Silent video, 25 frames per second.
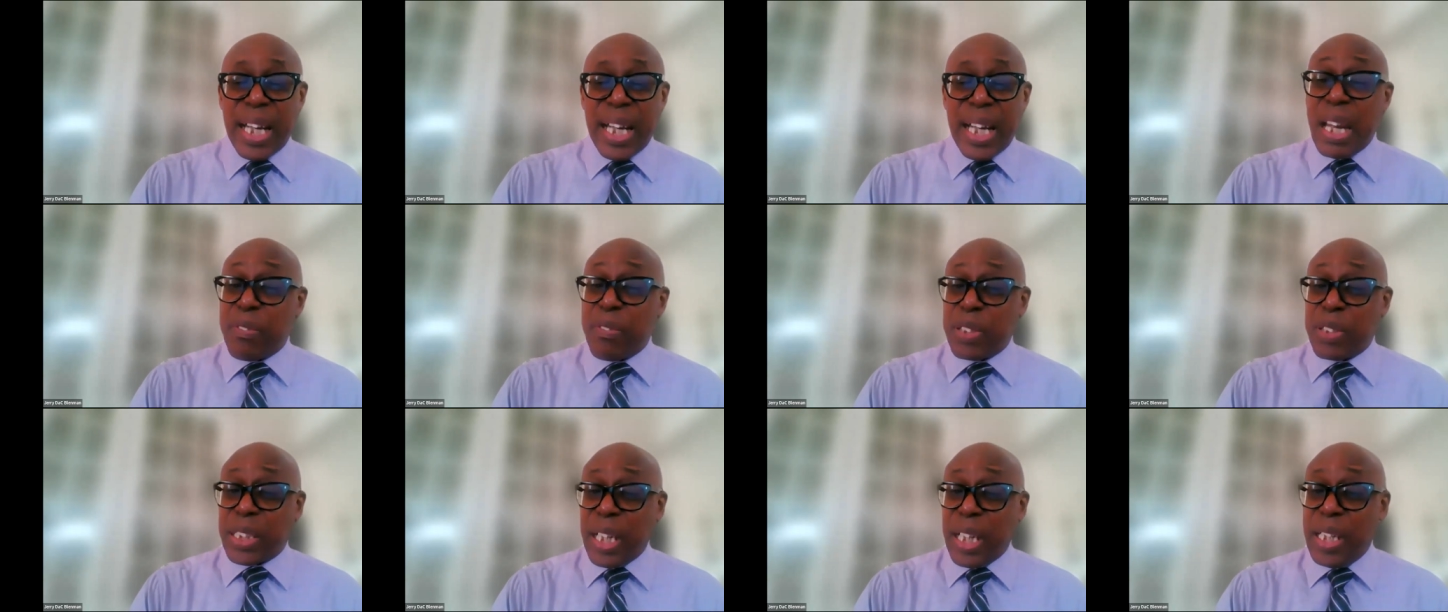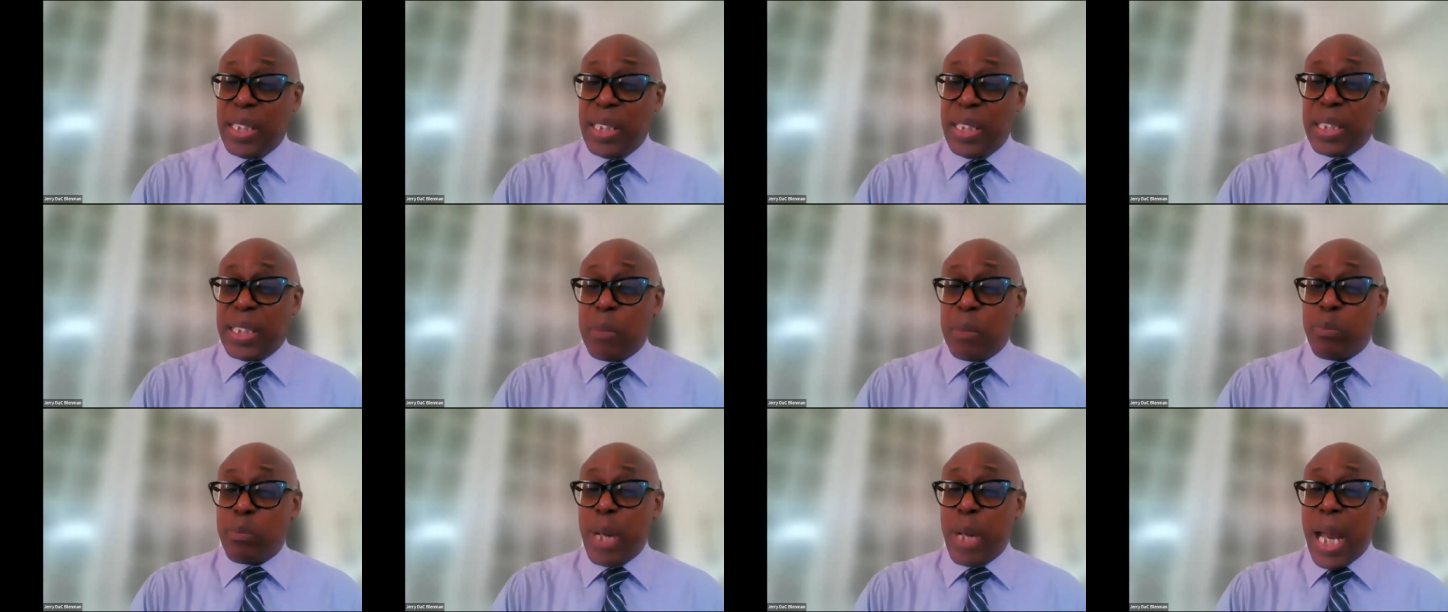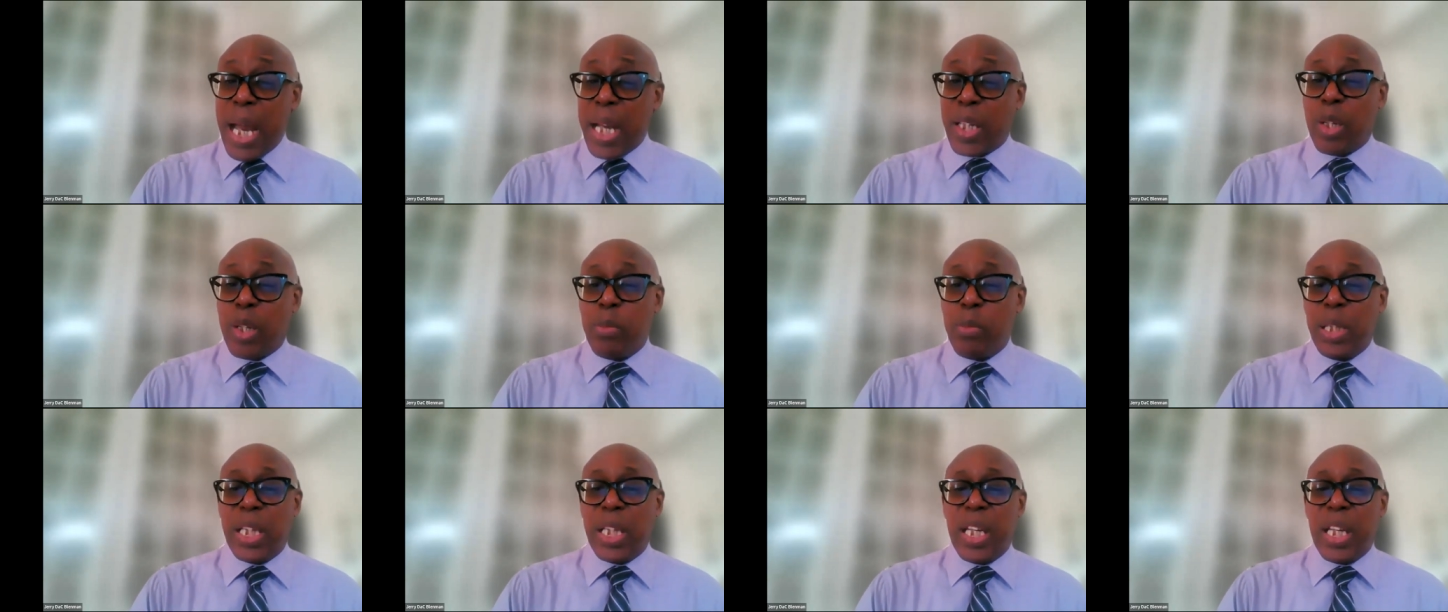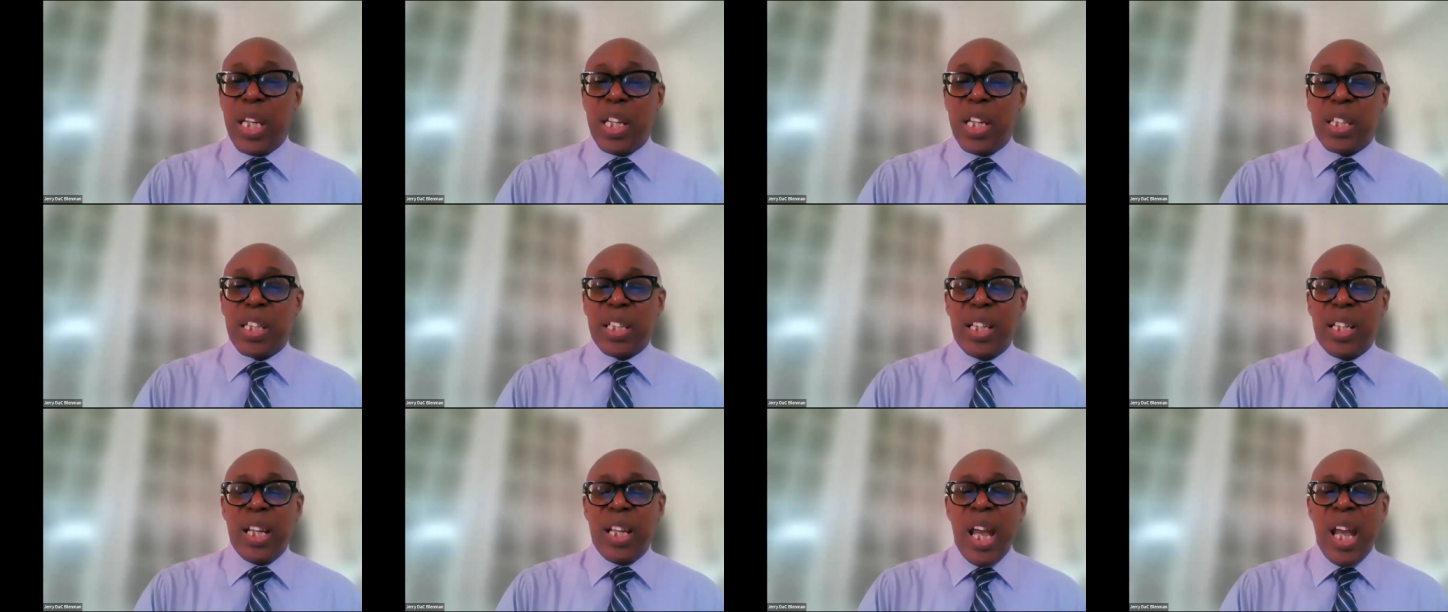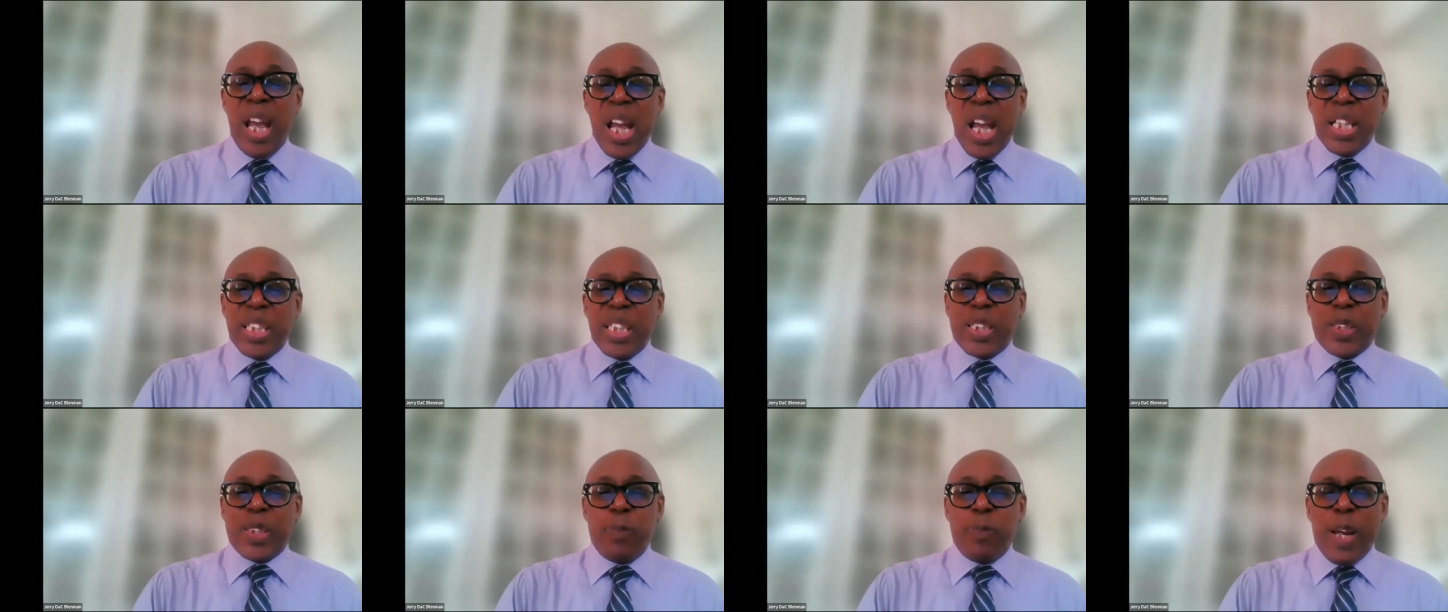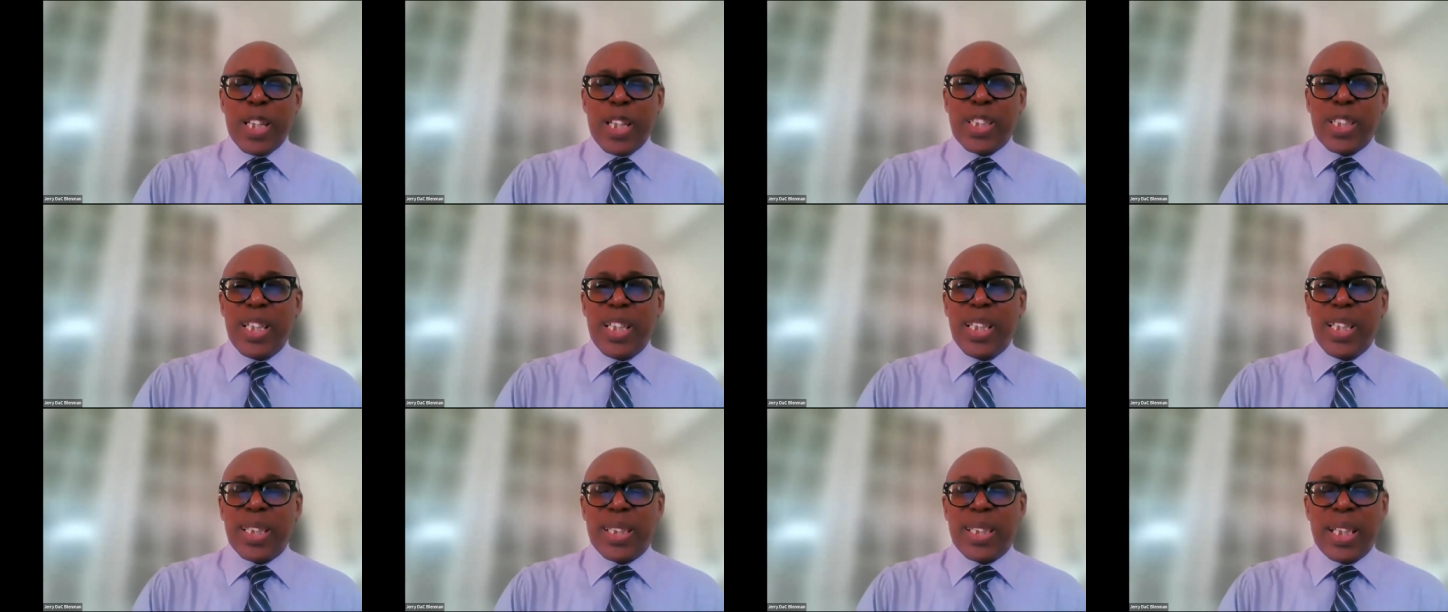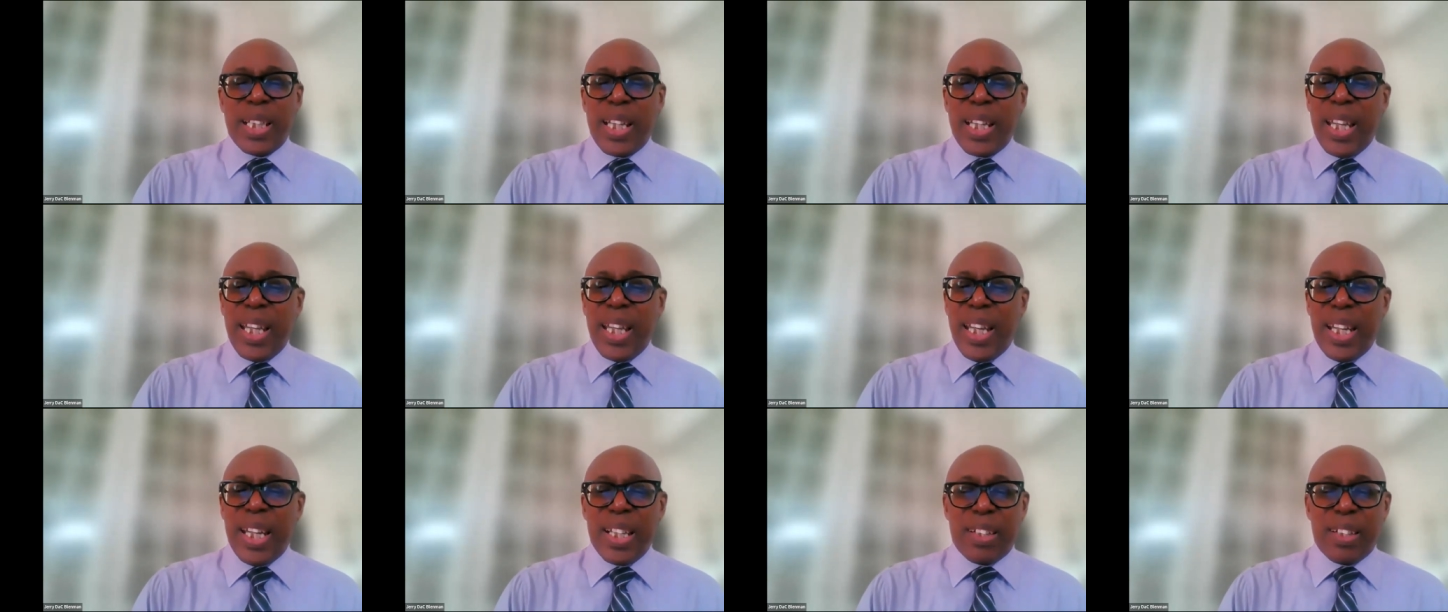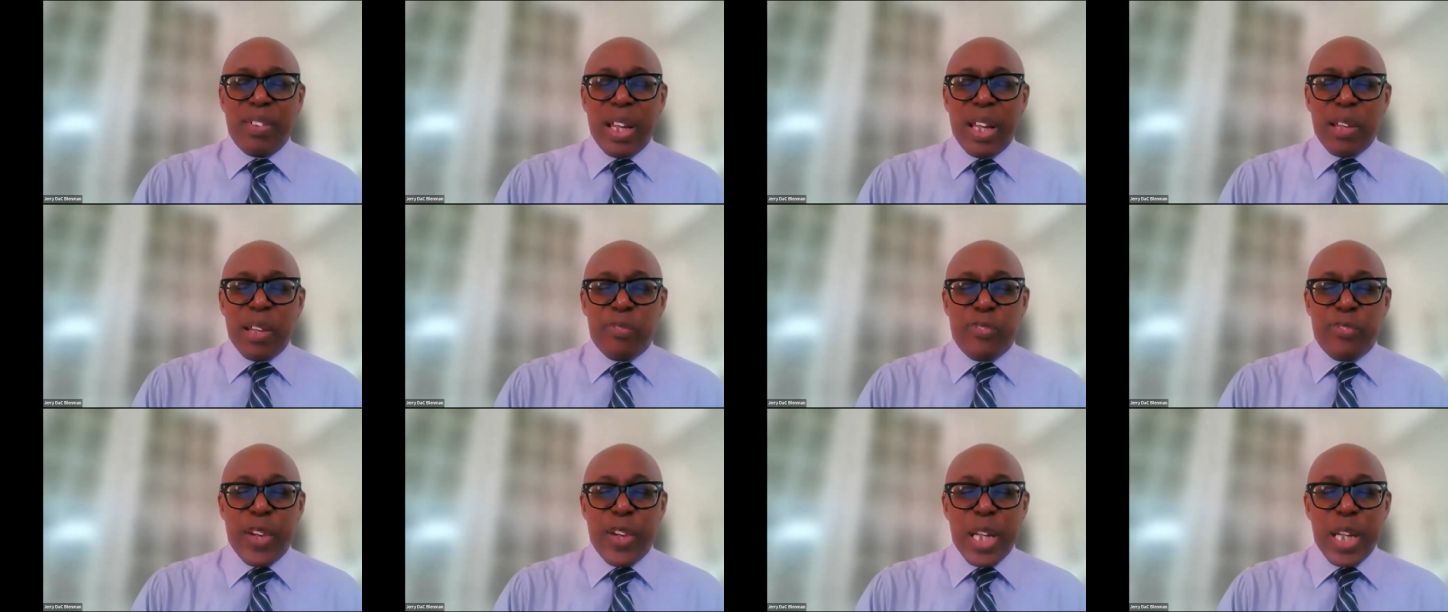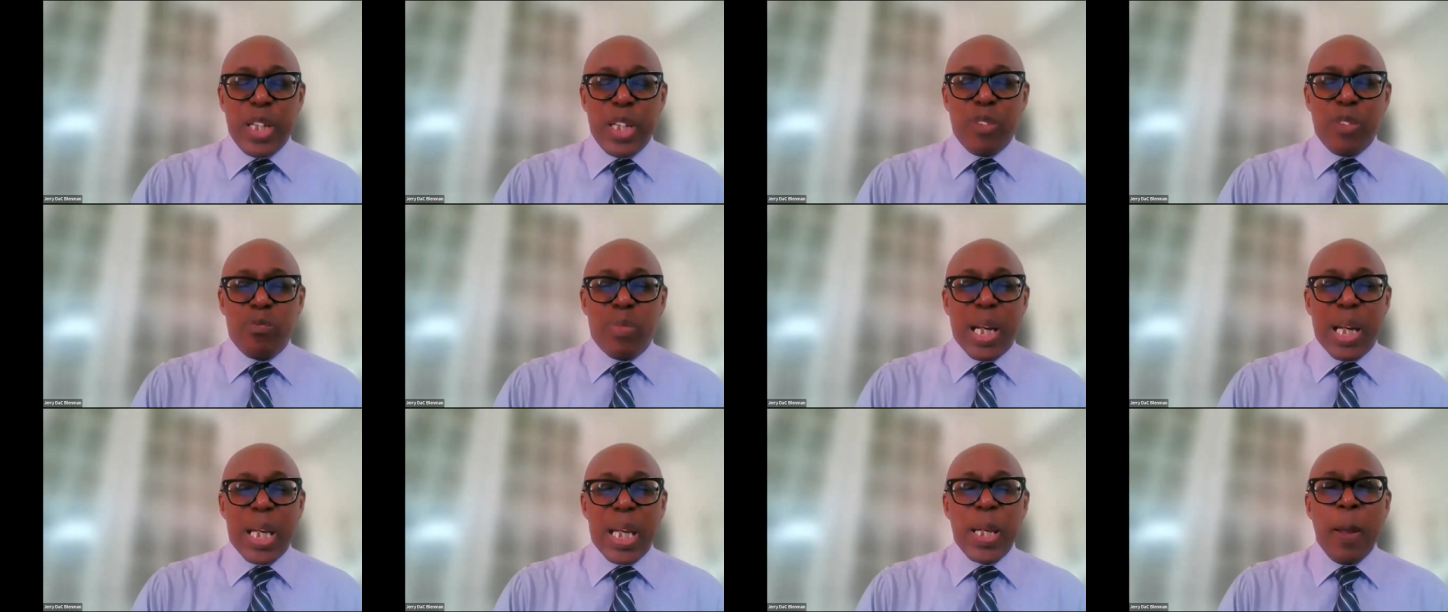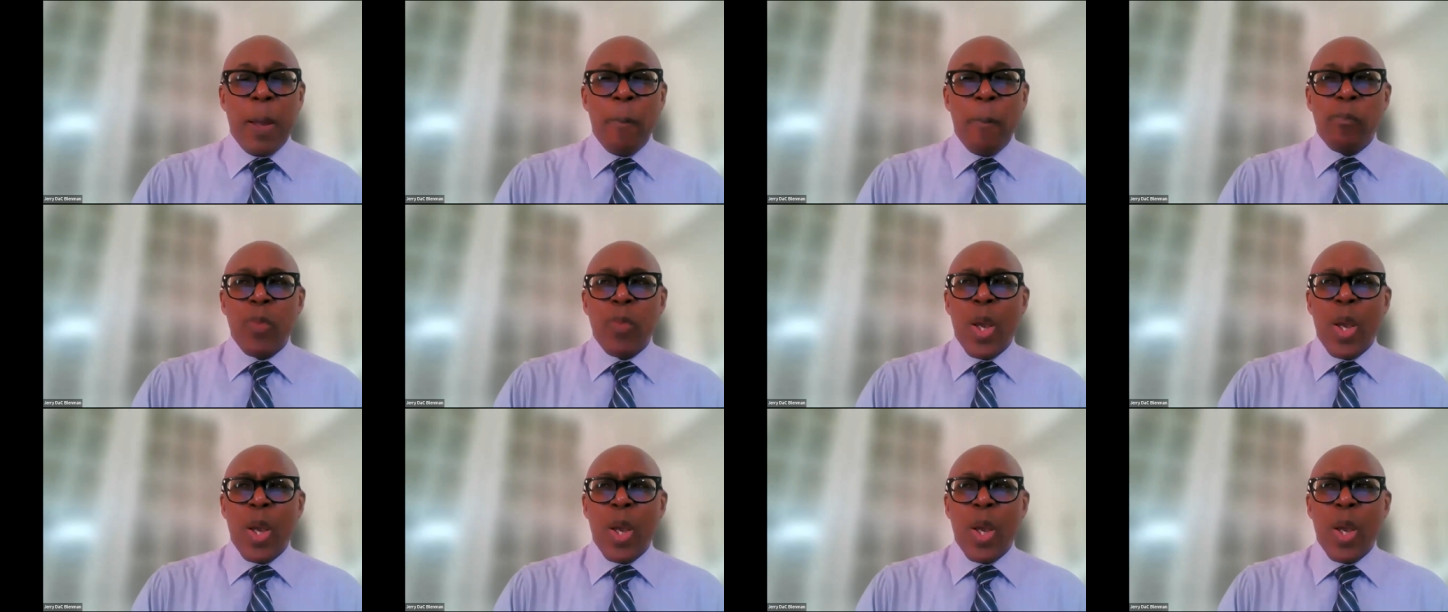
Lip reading: an advertising and brand communication specialist, and again, a great friend of mine,